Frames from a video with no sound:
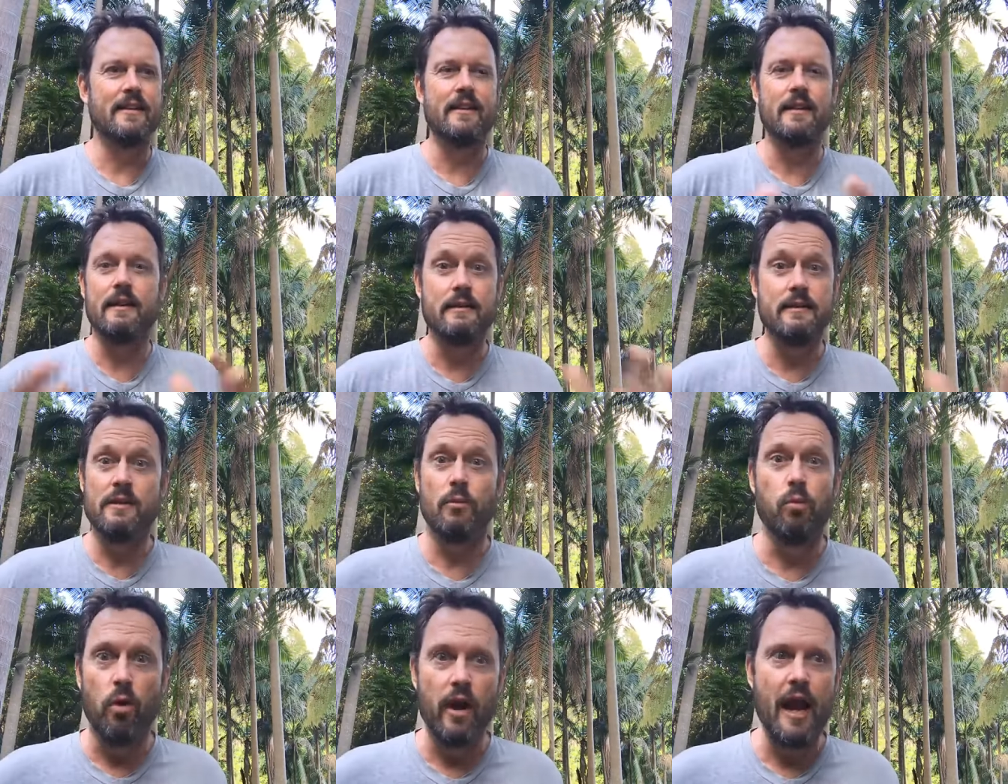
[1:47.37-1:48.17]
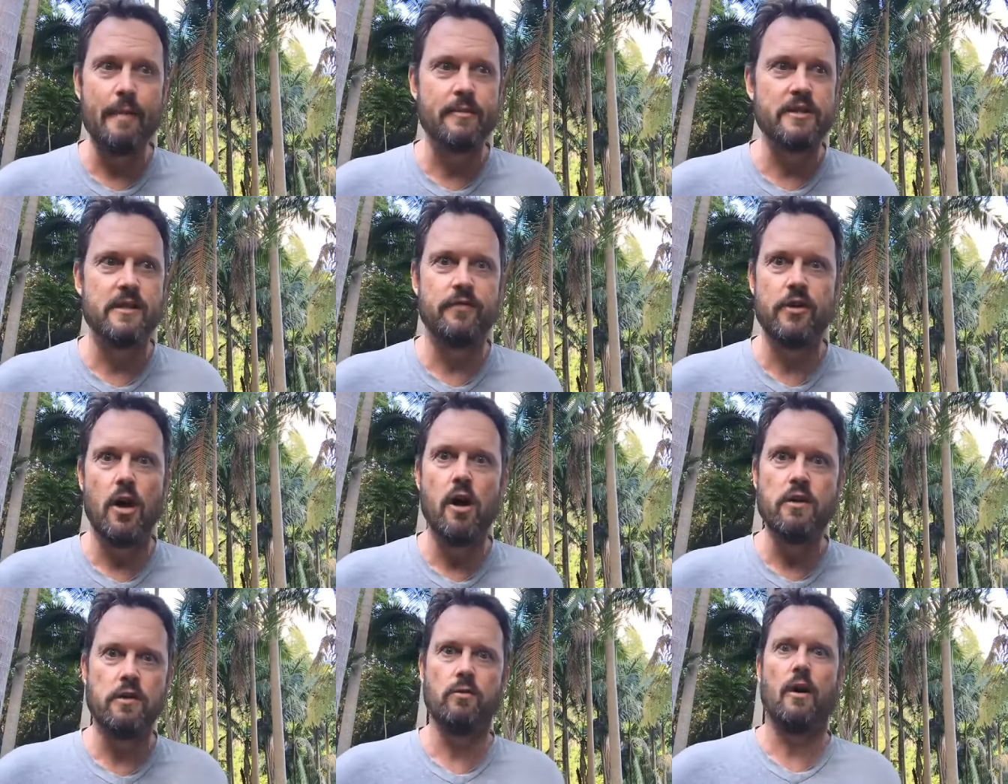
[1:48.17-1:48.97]
and what happens if you
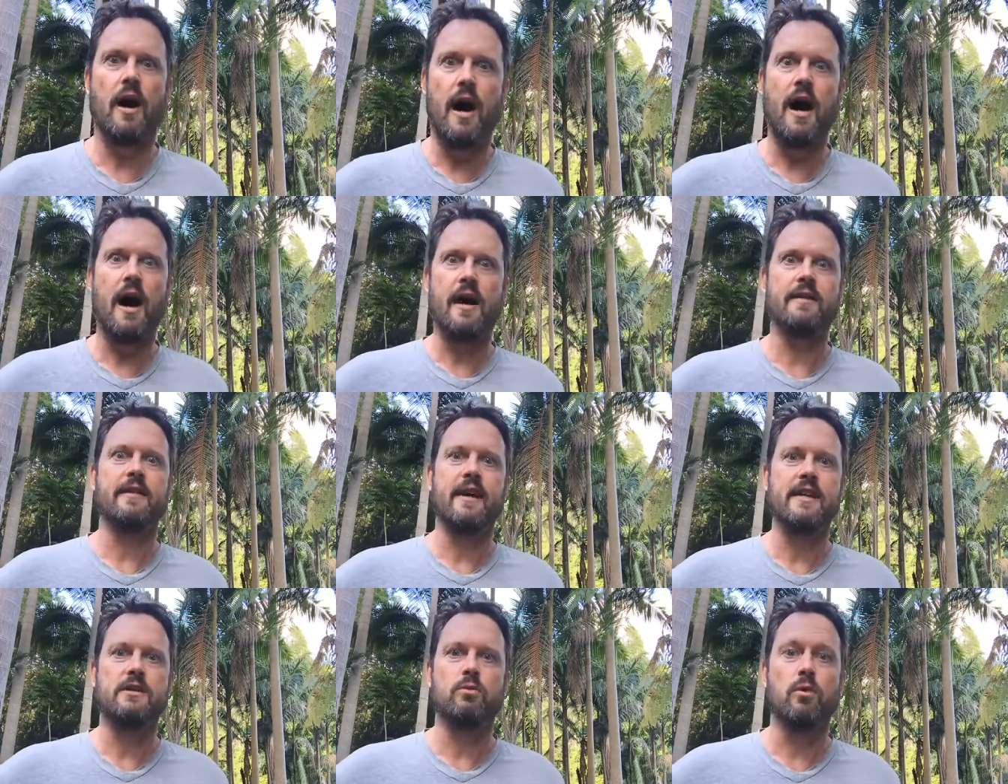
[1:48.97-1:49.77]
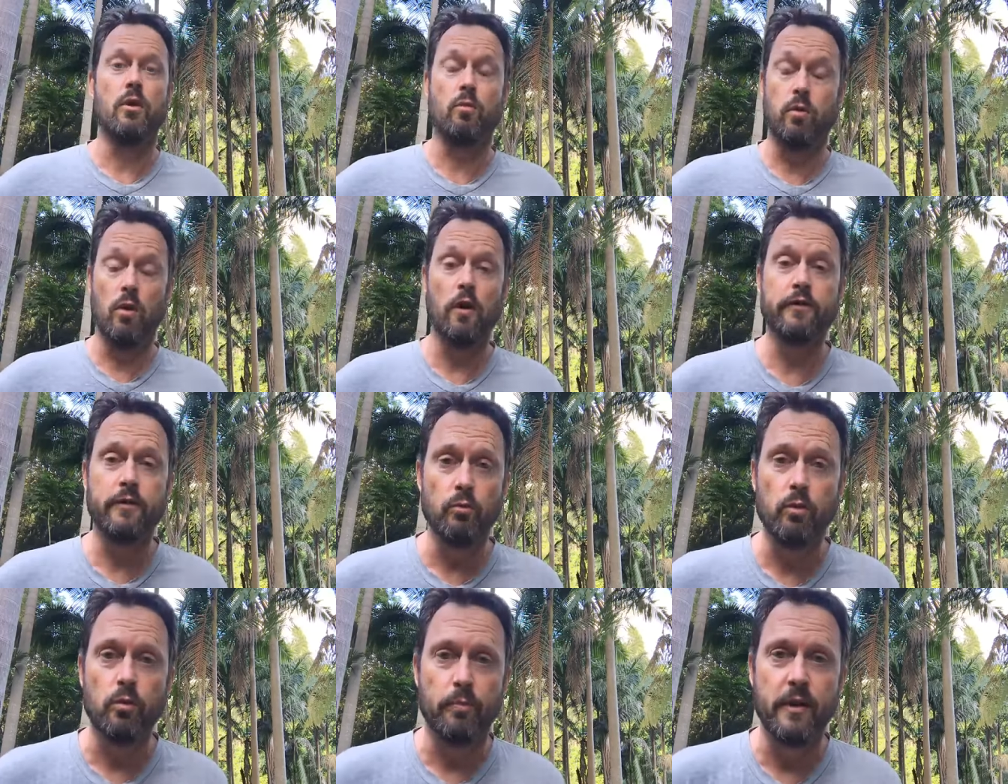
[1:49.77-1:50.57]
don't do a hard day's work? Well, often
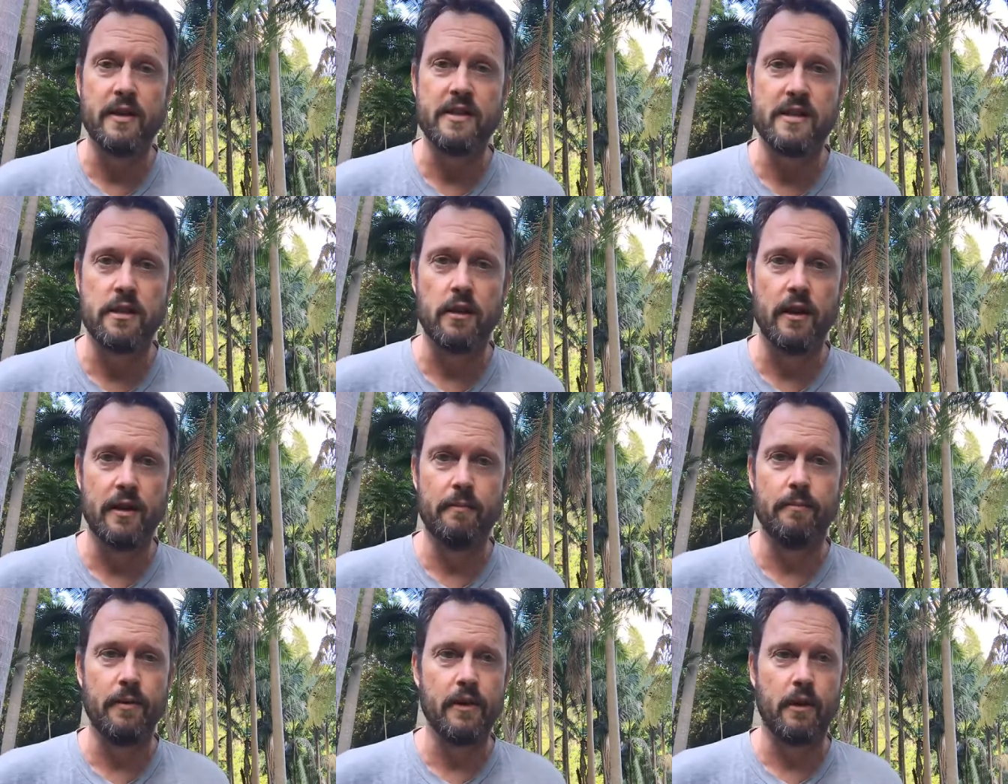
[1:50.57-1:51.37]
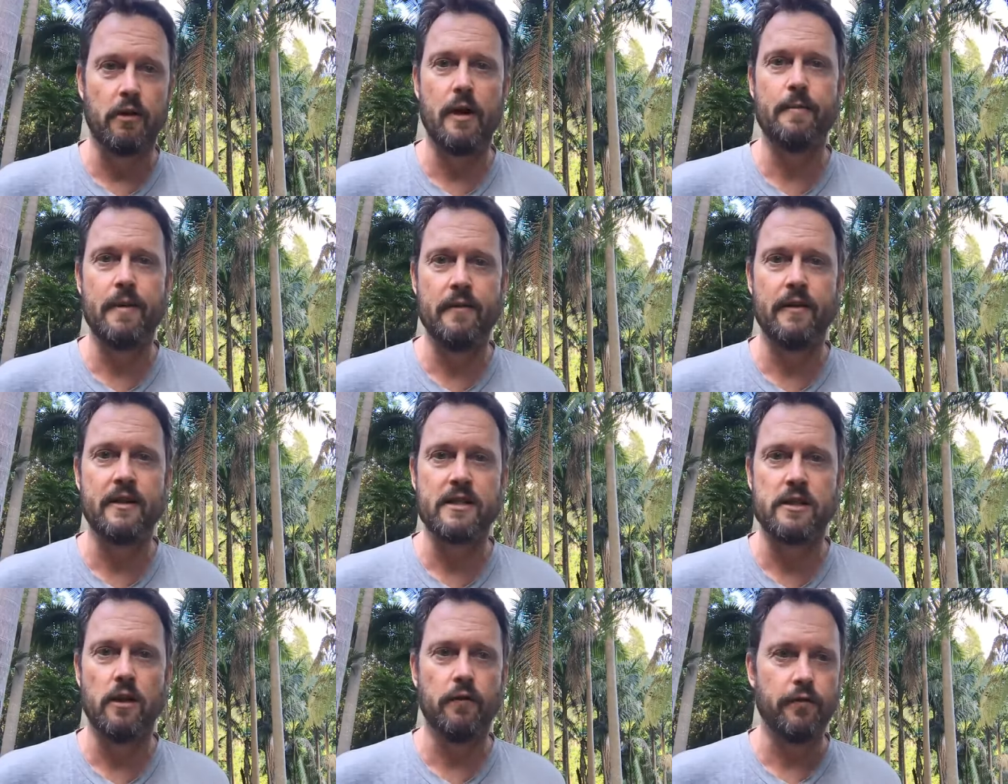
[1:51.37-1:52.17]
we'll beat the uh, beat the crap out of
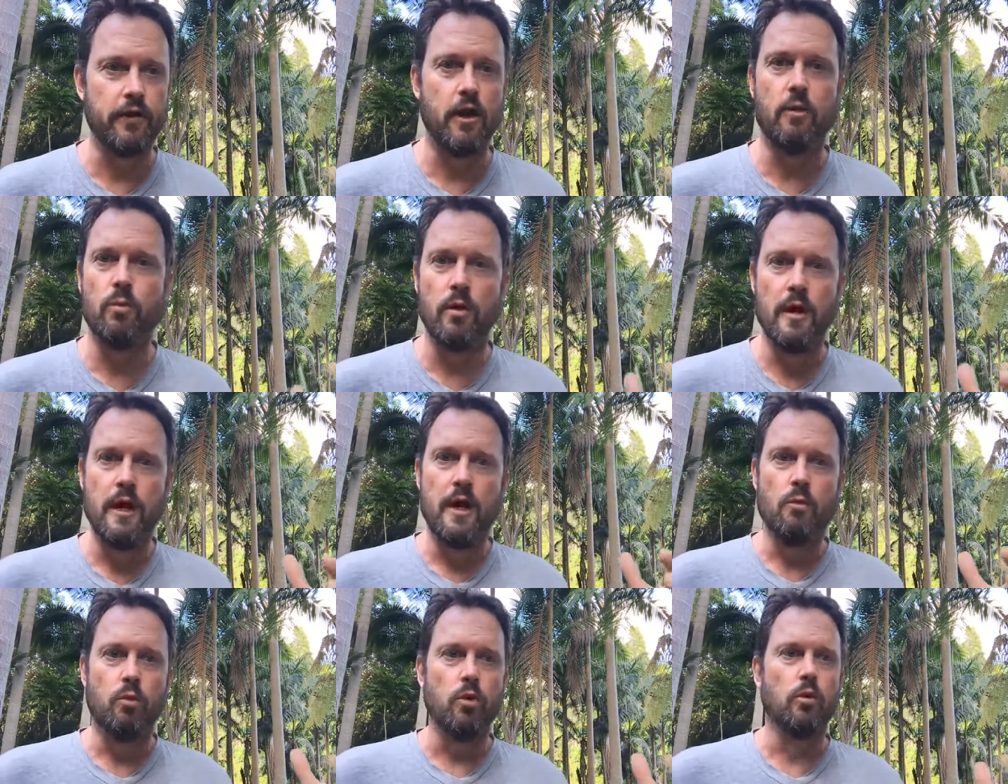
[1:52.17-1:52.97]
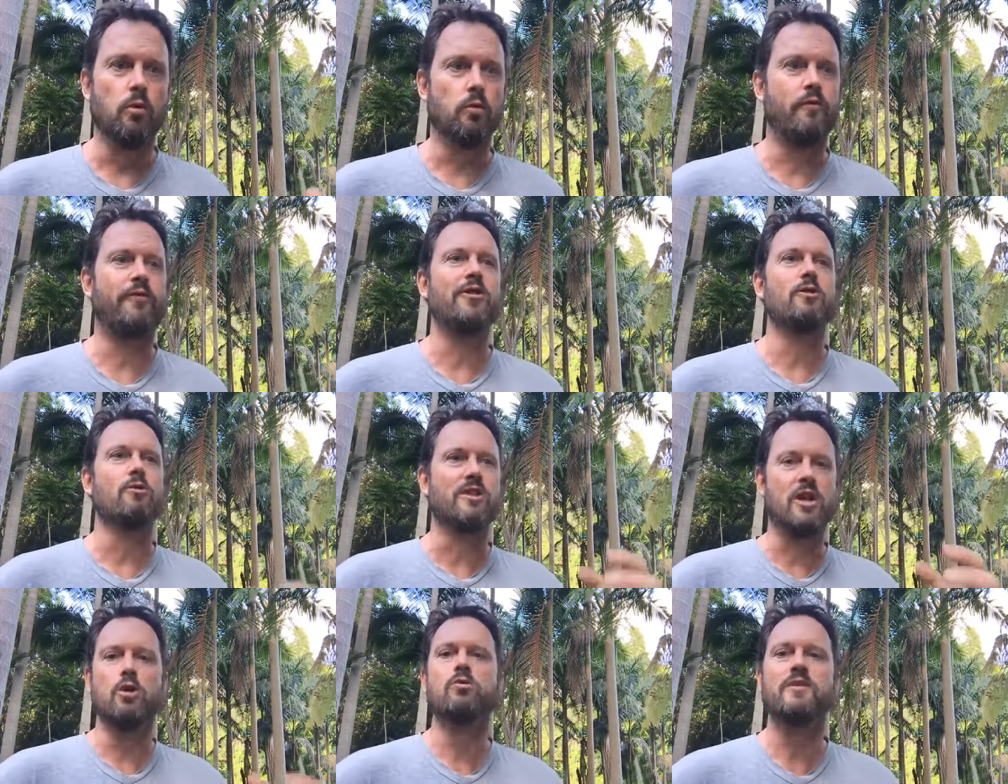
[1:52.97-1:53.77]
ourselves, and you know, we'll, we'll feel
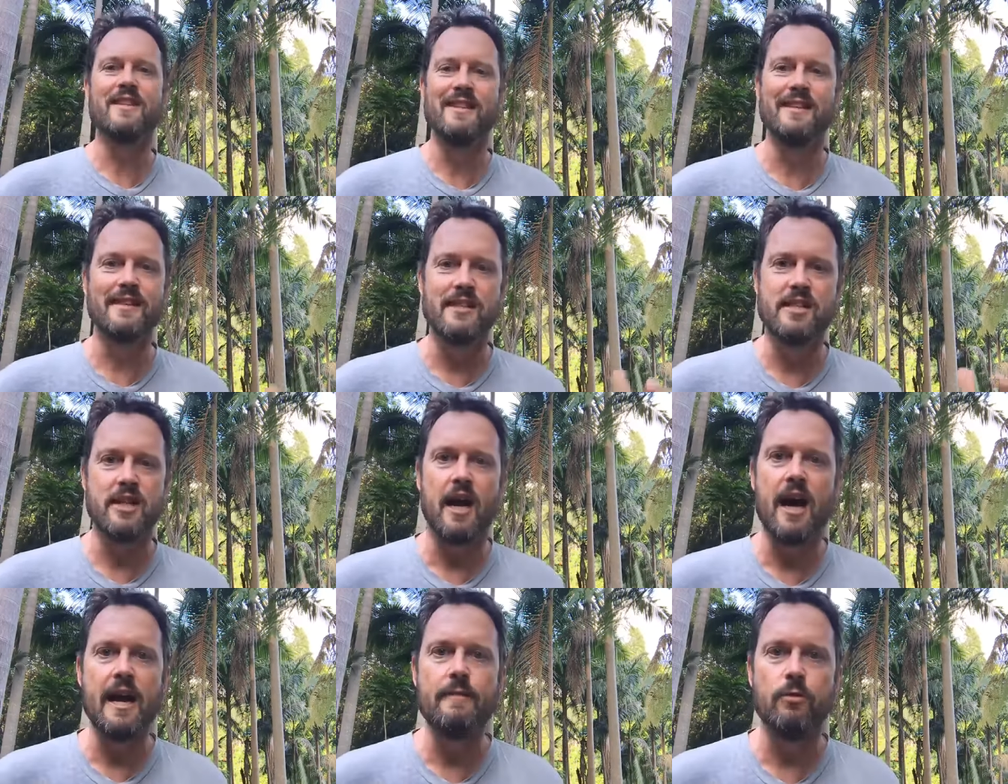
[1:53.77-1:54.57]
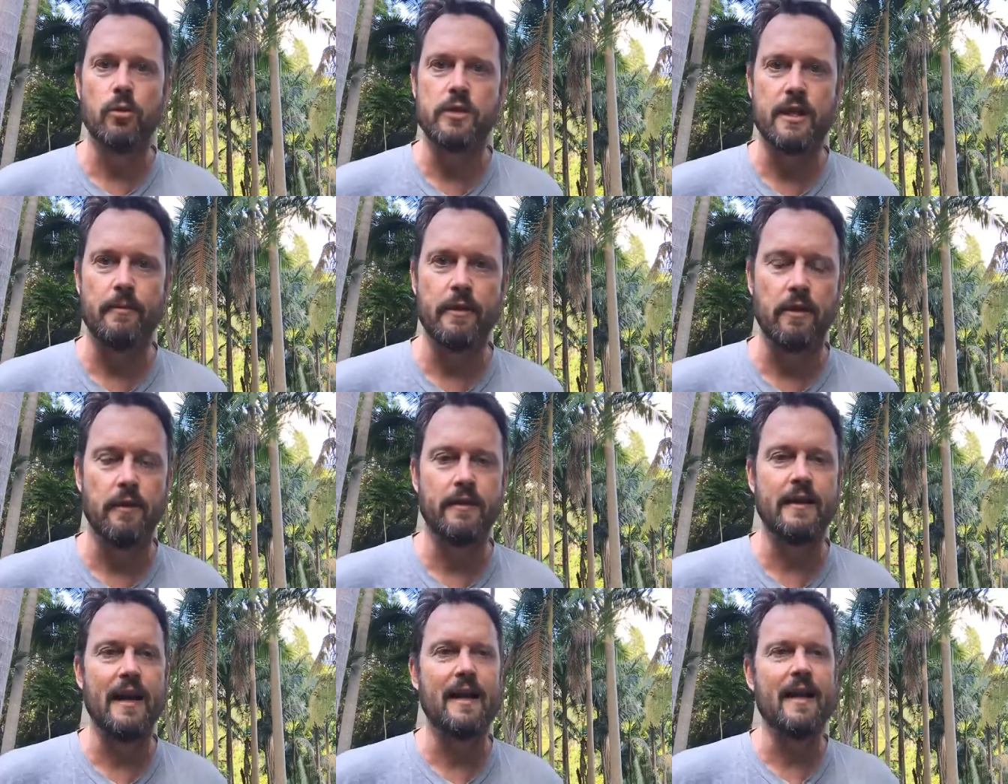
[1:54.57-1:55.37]
guilty and ashamed or something
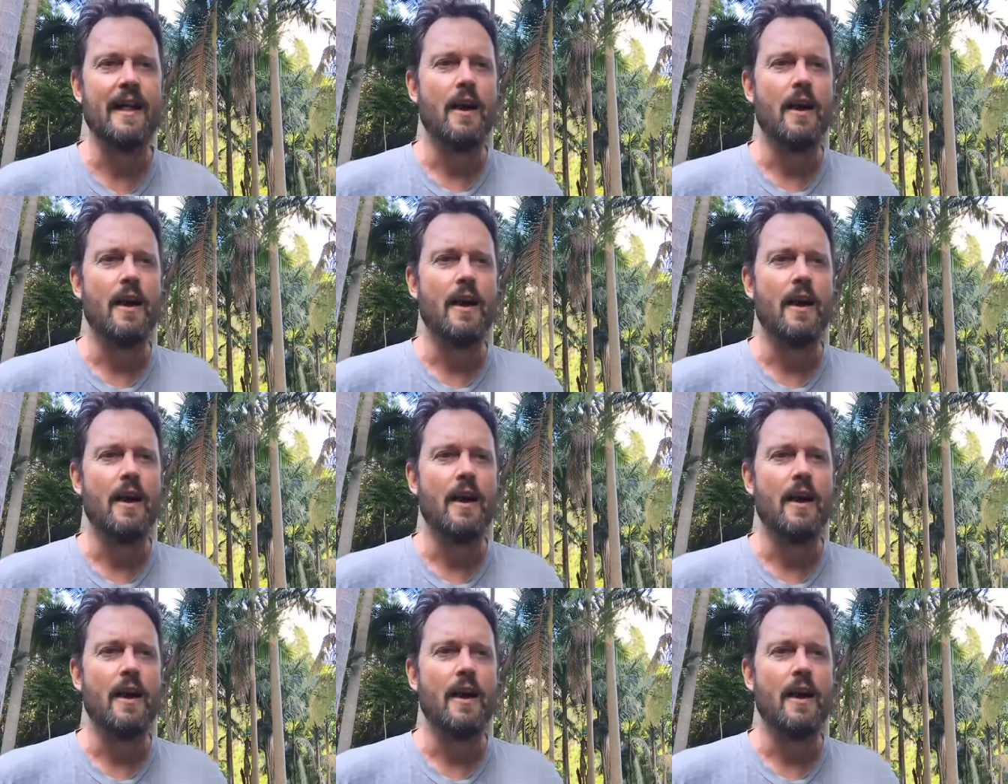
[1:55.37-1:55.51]
like that.